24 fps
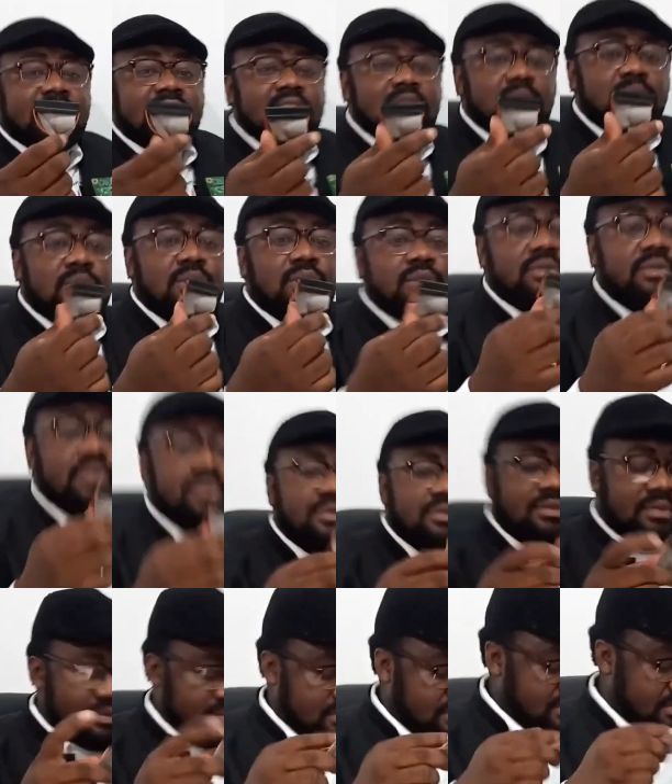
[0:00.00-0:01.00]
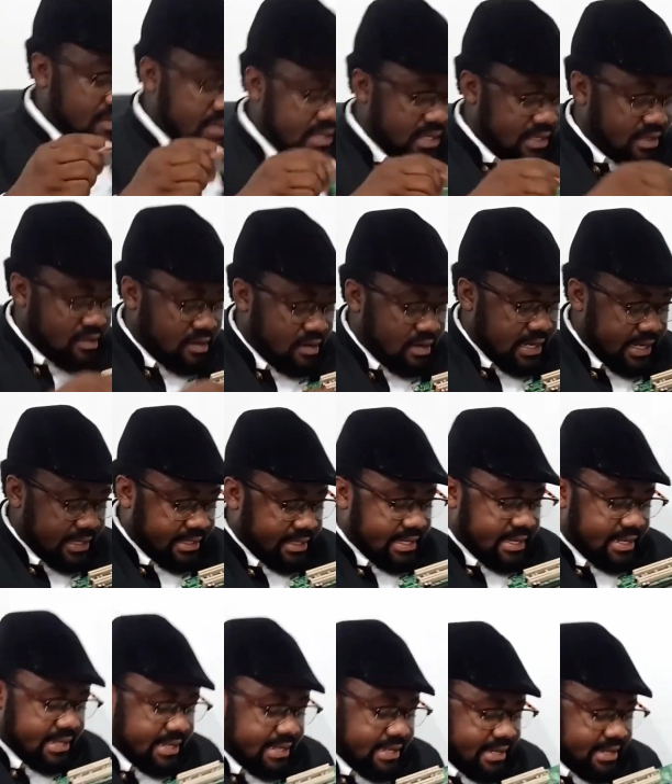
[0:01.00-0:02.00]
cable is
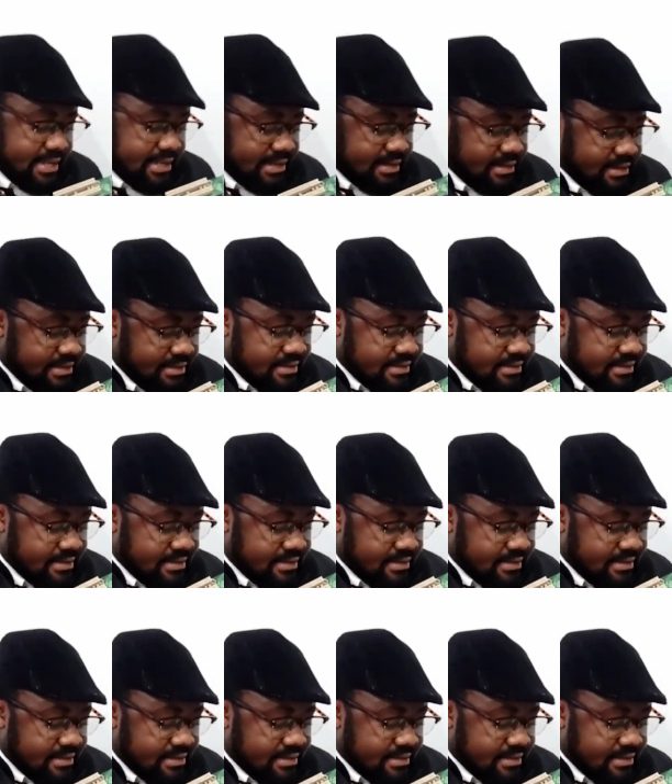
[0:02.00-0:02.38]
connected here.